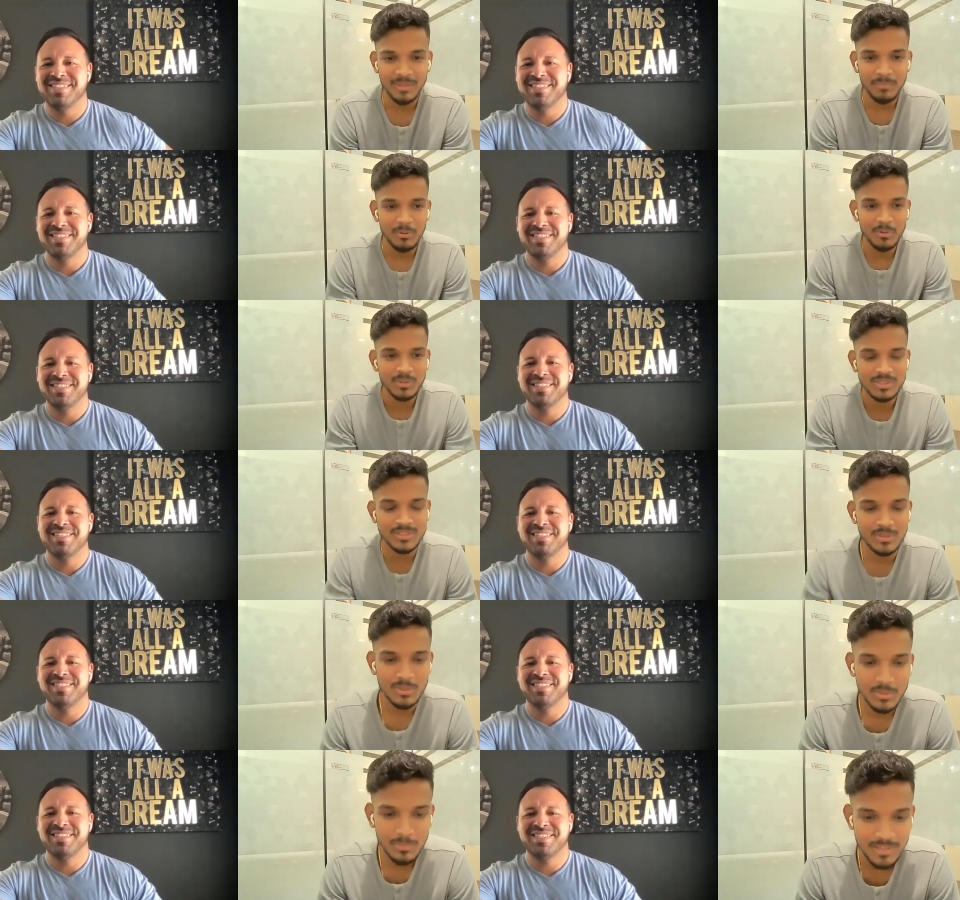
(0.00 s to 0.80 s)
Speaker 1: yeah, bro.
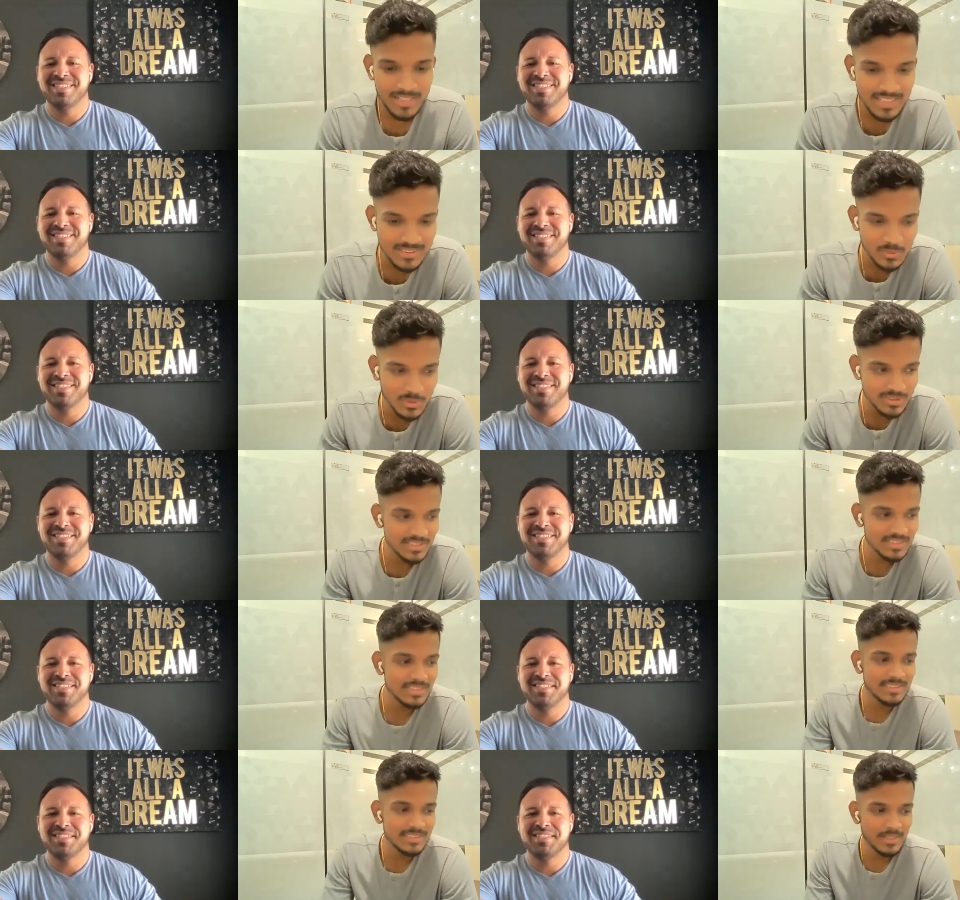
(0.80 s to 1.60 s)
So my last
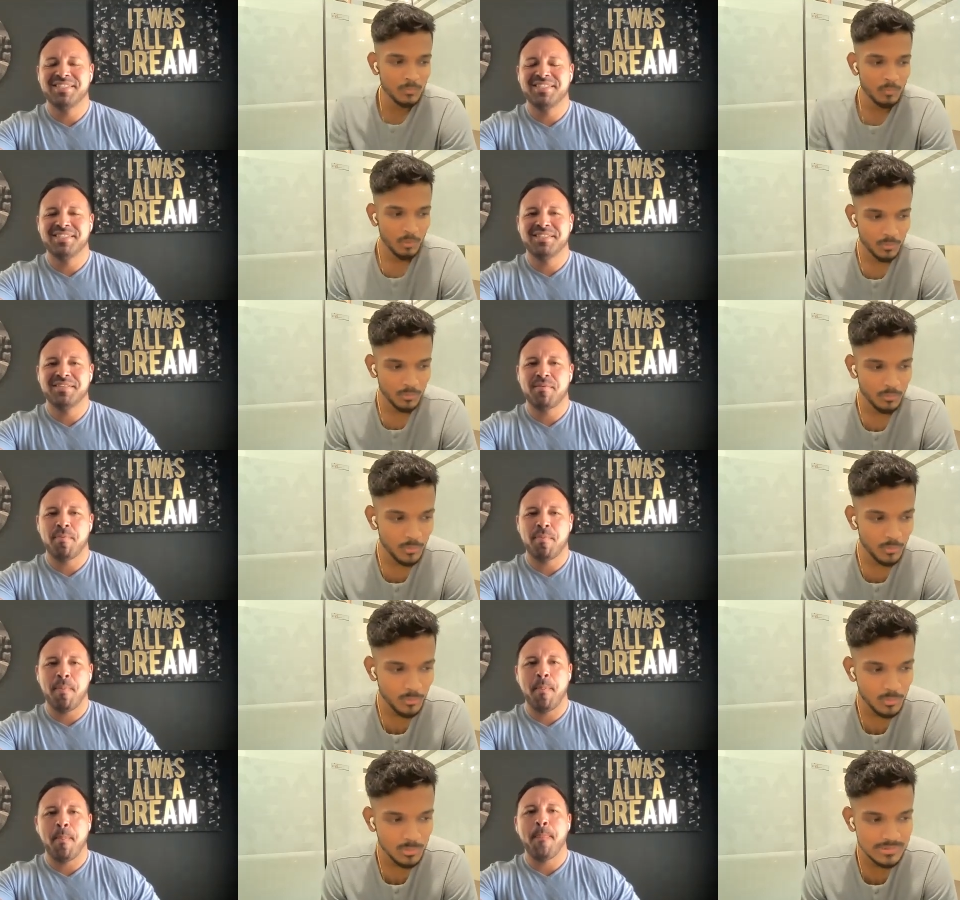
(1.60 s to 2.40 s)
question is like, what would
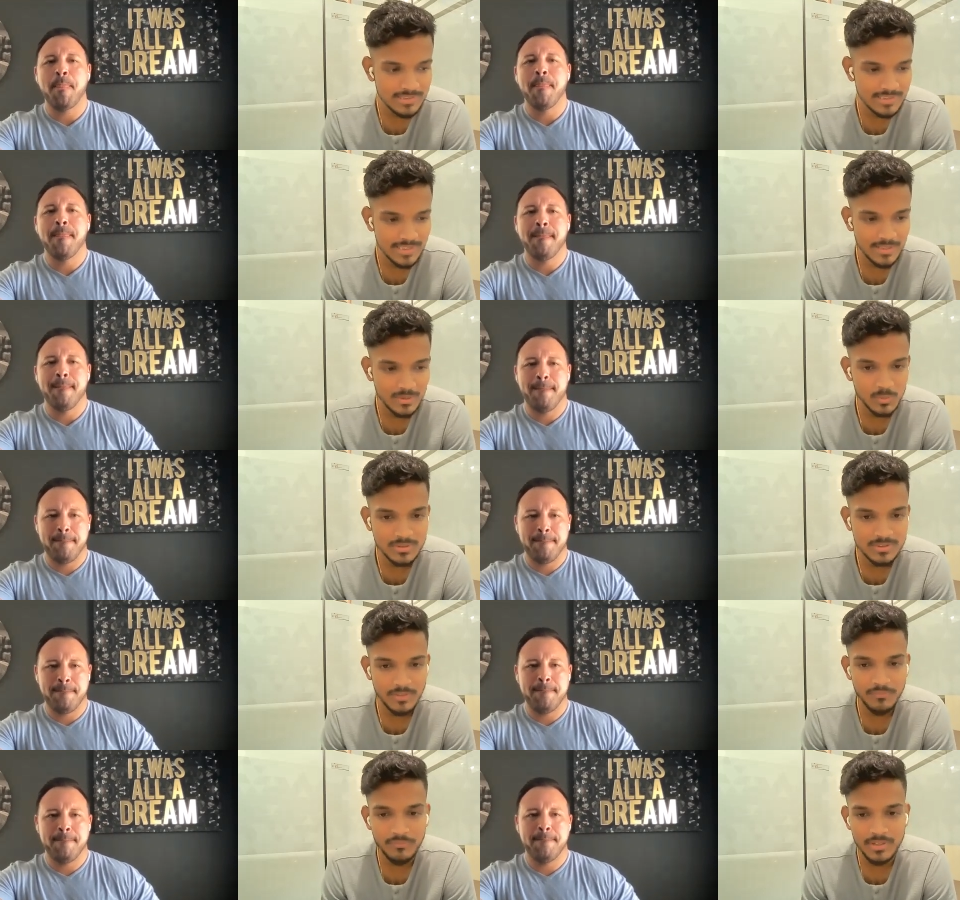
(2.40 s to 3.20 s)
you say to
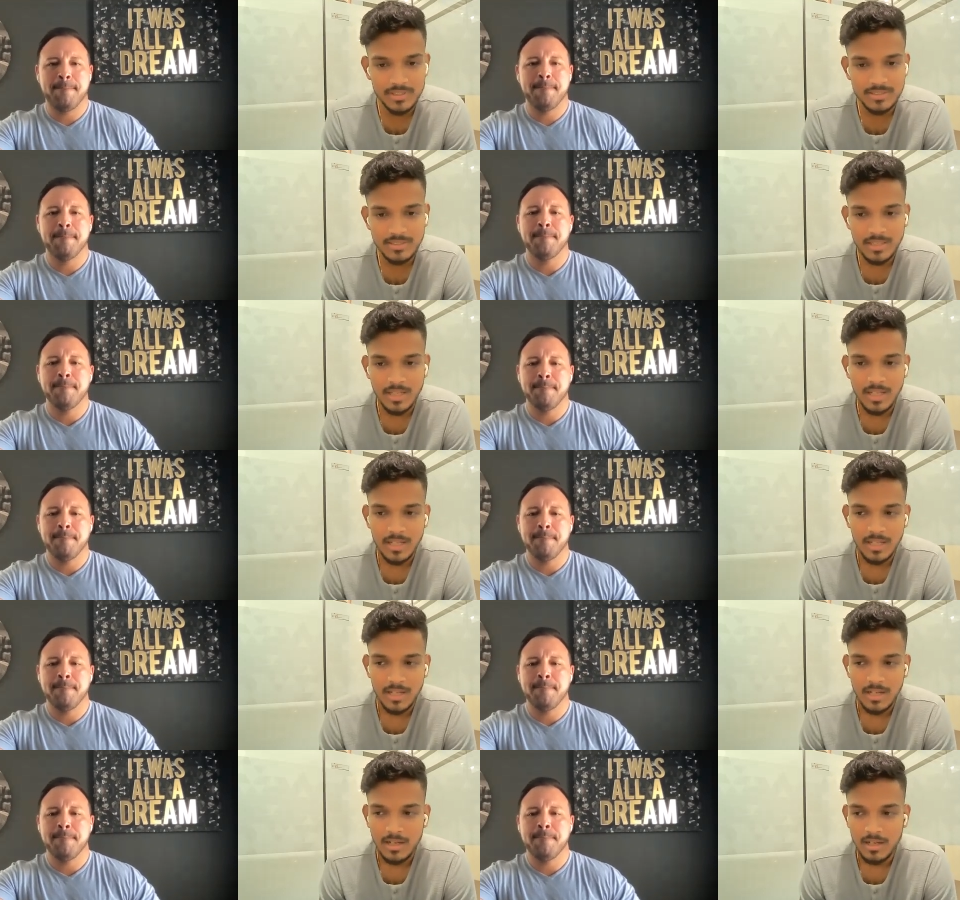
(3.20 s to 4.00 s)
someone
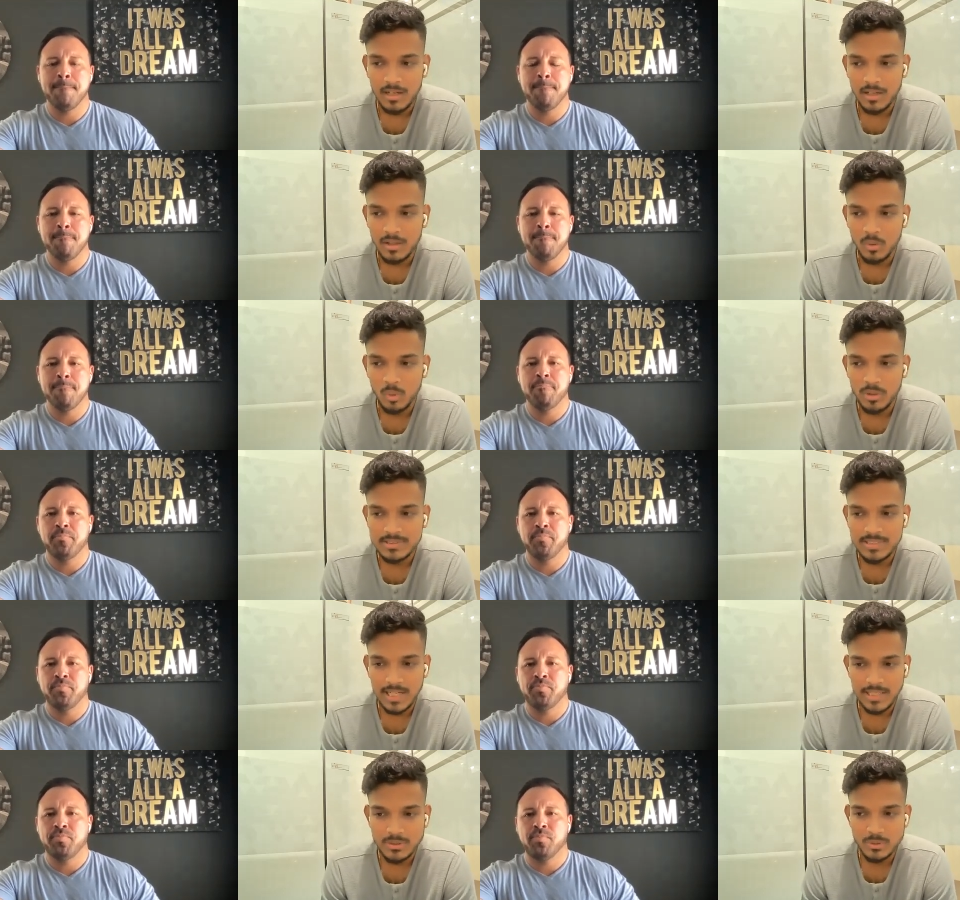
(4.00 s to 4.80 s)
uh, who is
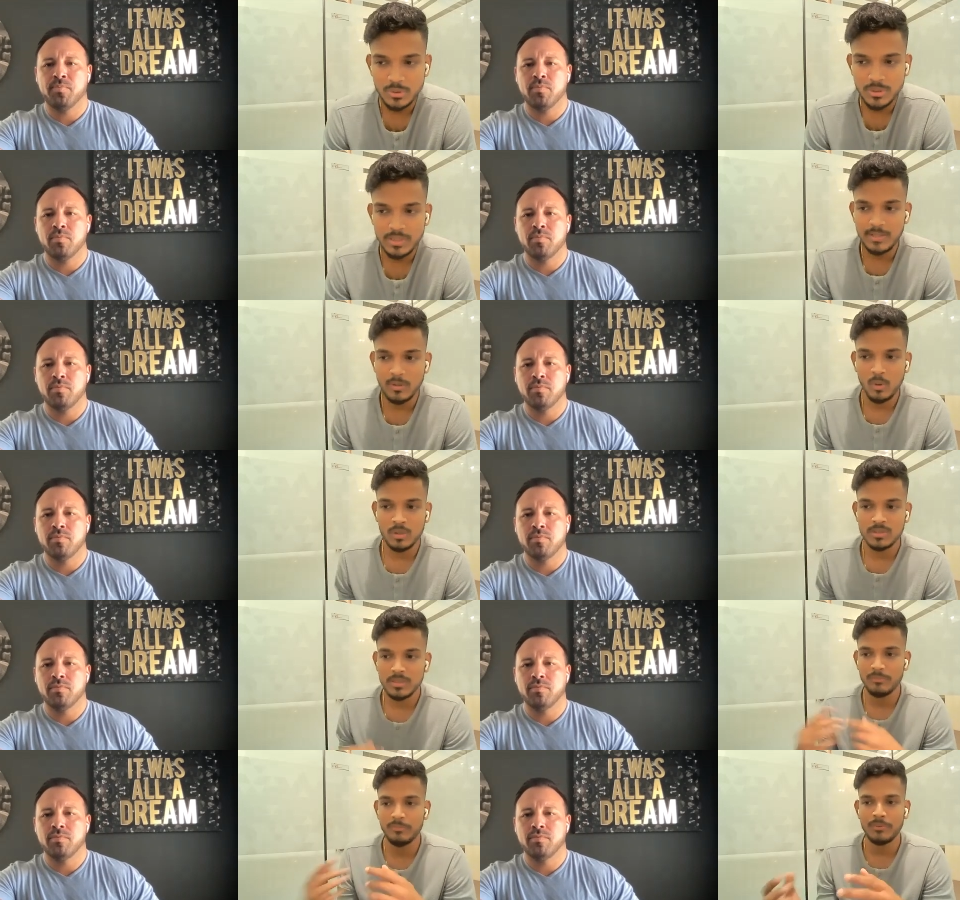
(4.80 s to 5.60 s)
actually on
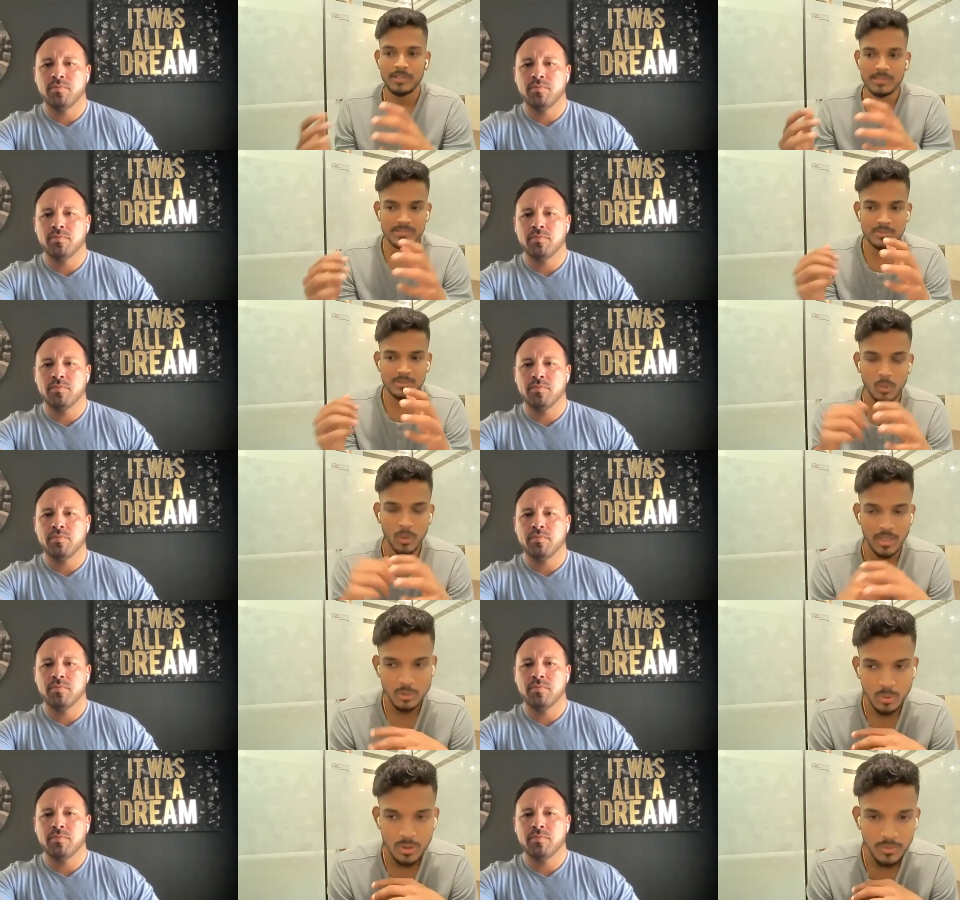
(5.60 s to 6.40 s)
the fence to
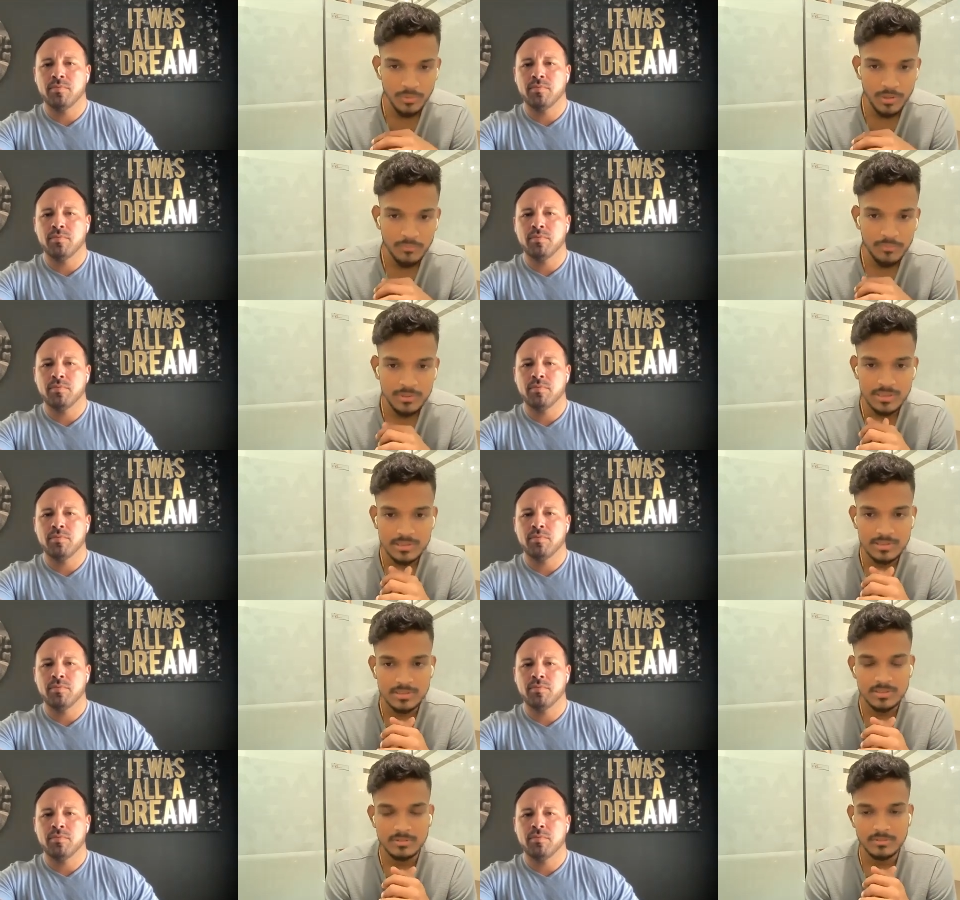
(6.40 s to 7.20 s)
actually work with
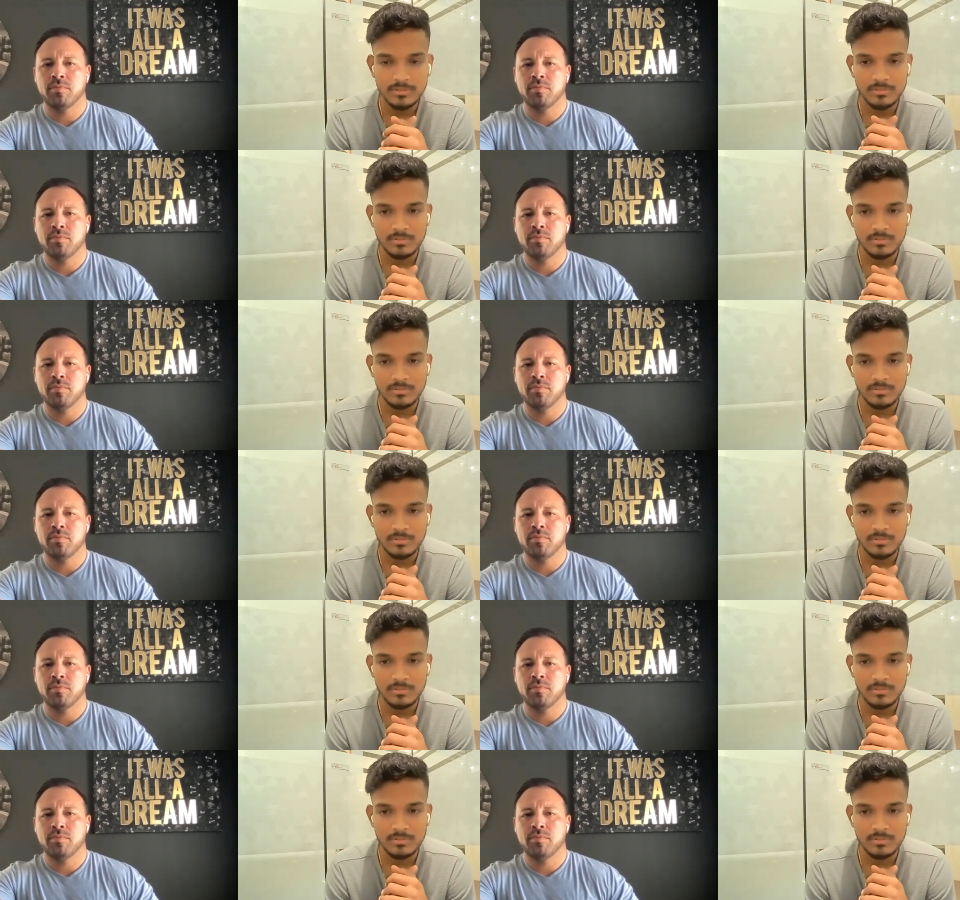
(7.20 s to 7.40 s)
us?